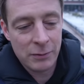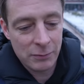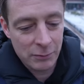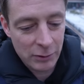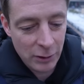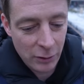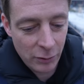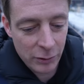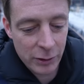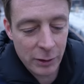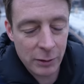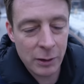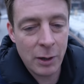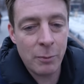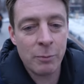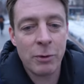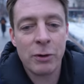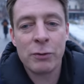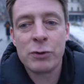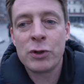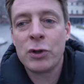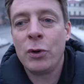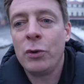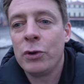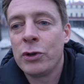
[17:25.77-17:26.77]
you know, the number
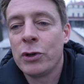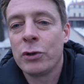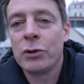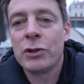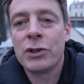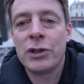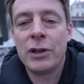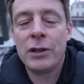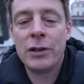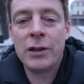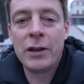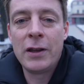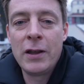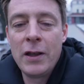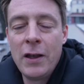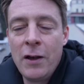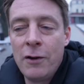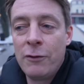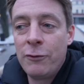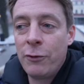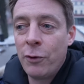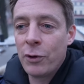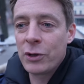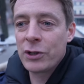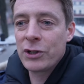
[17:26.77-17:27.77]
of soldiers and
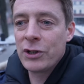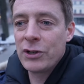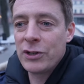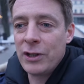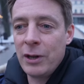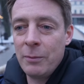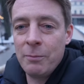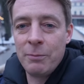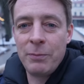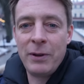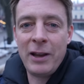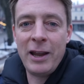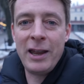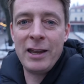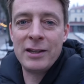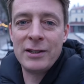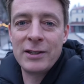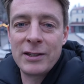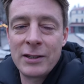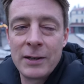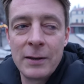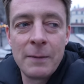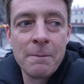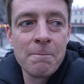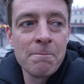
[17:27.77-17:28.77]
forces in
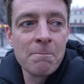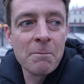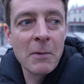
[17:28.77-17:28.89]
place.